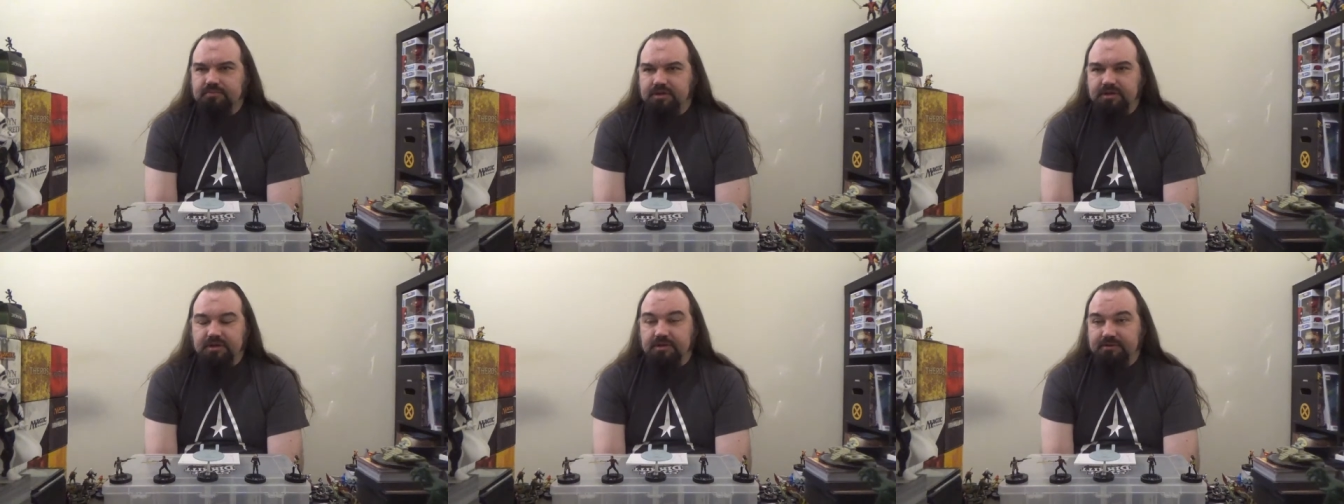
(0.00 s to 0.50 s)

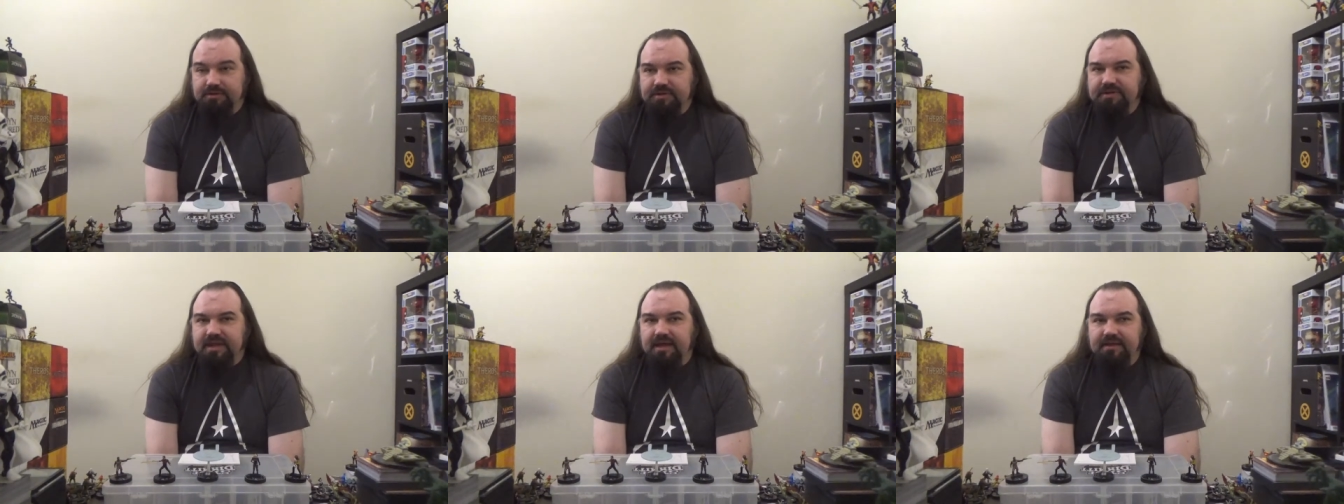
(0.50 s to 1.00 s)
you know, you
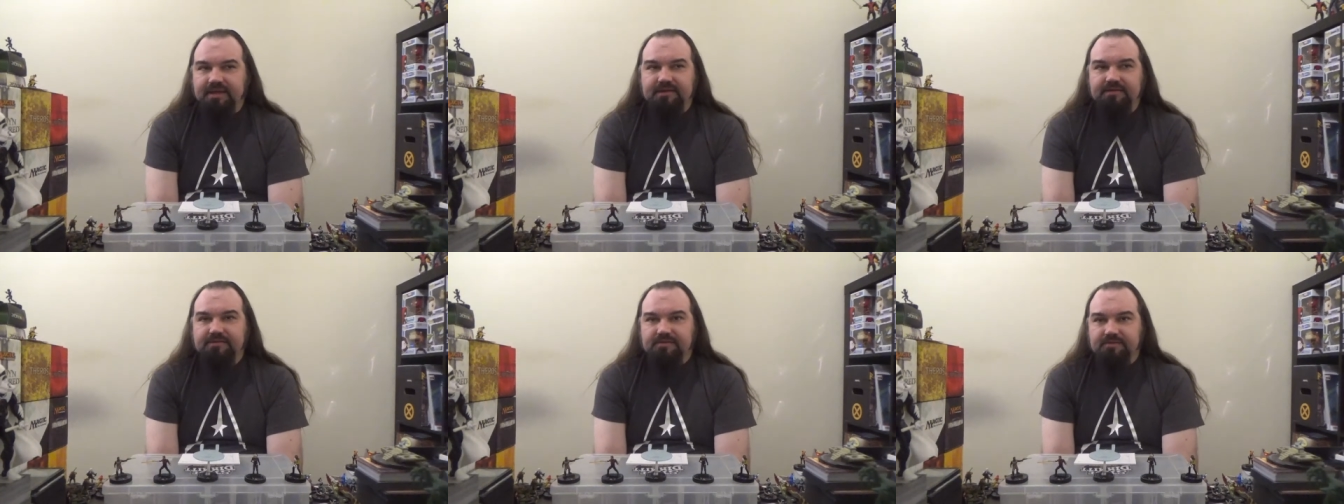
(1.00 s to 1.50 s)
can tell
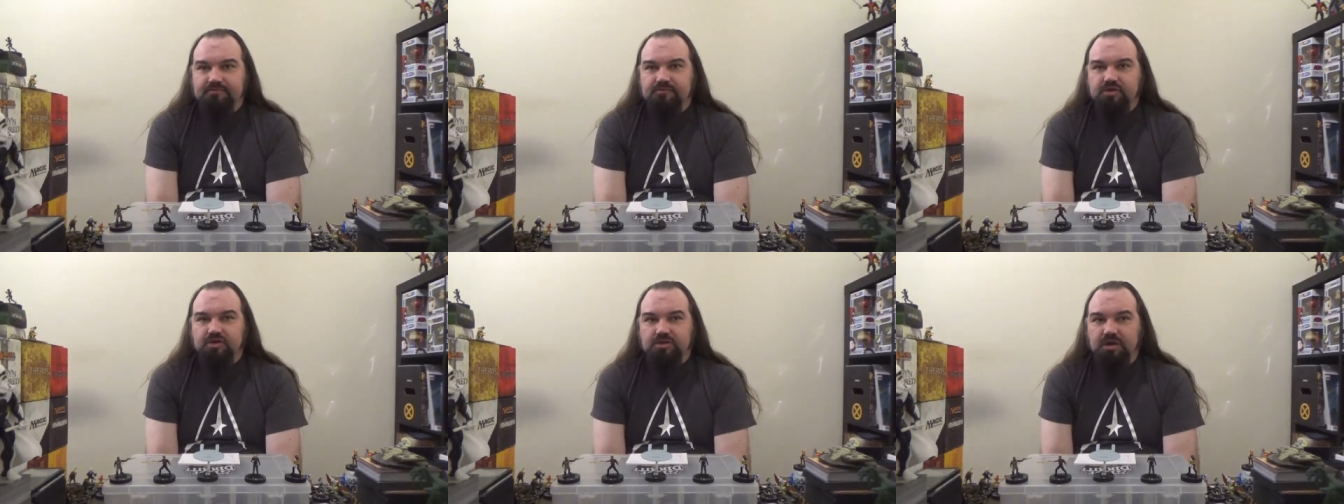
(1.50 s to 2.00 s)
he's
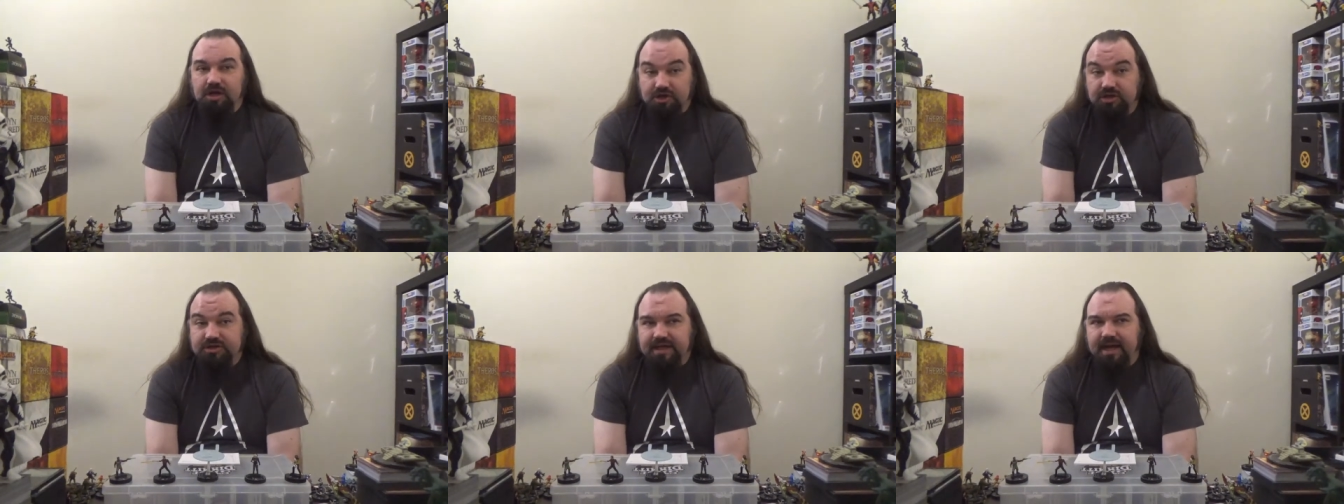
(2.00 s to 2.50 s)
a
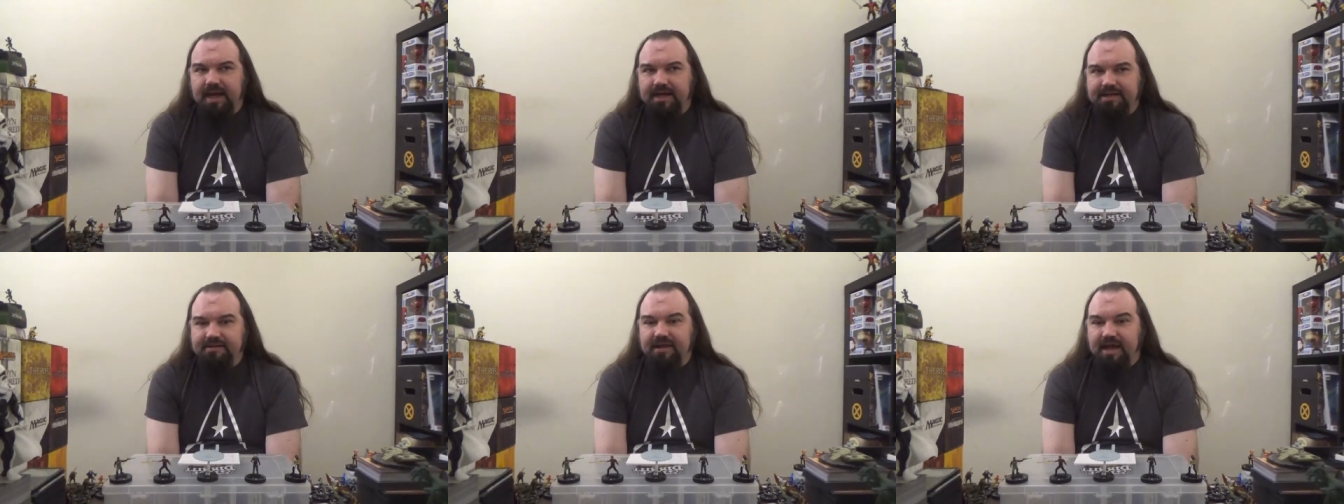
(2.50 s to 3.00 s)
good guy.
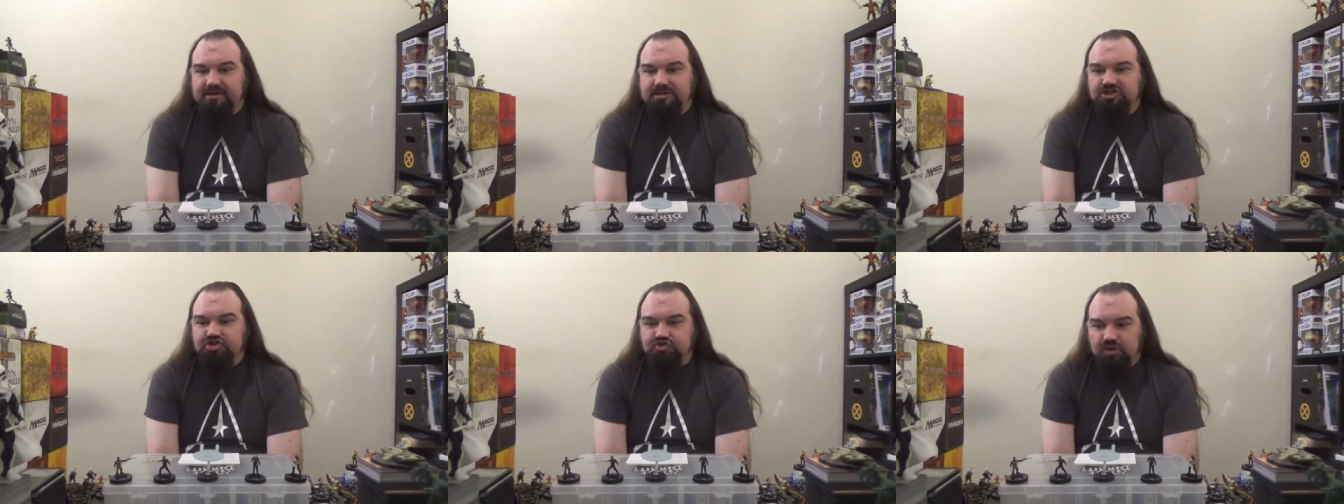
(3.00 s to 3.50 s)
He's actually
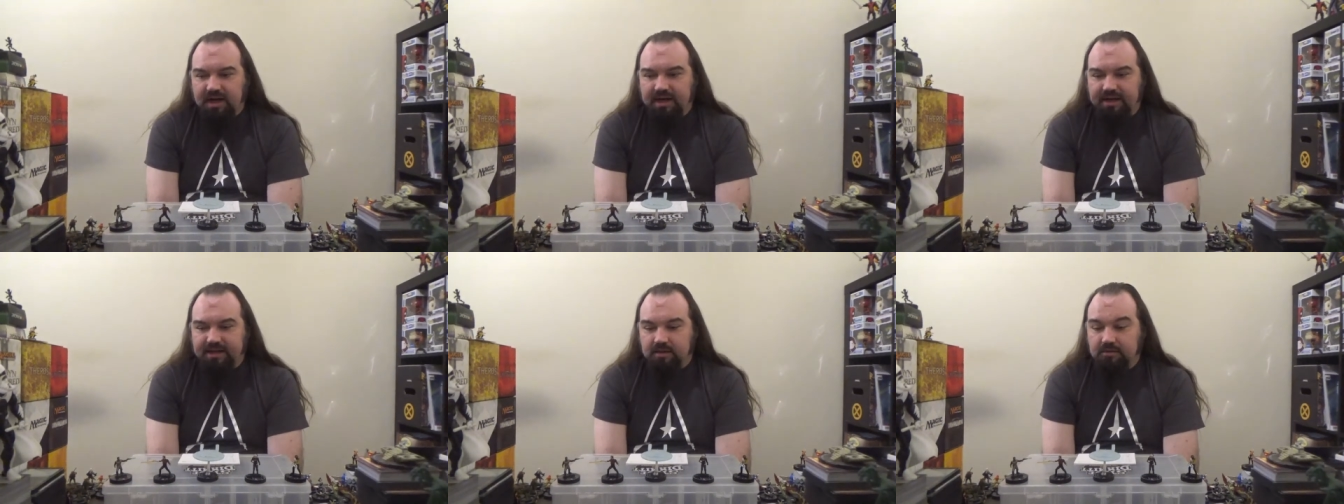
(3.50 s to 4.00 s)

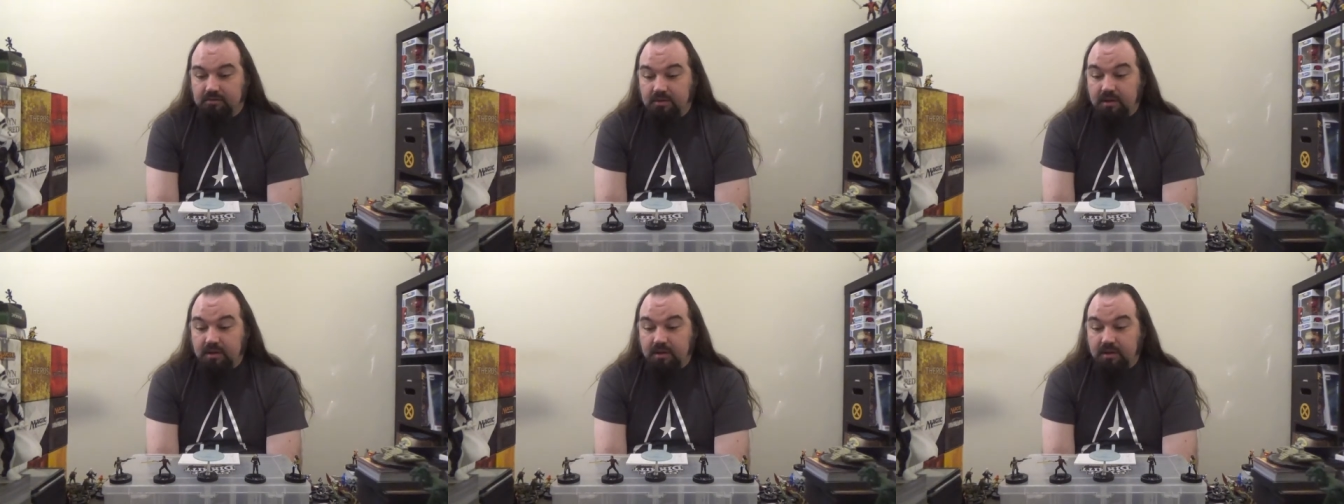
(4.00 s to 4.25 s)
trying, you know,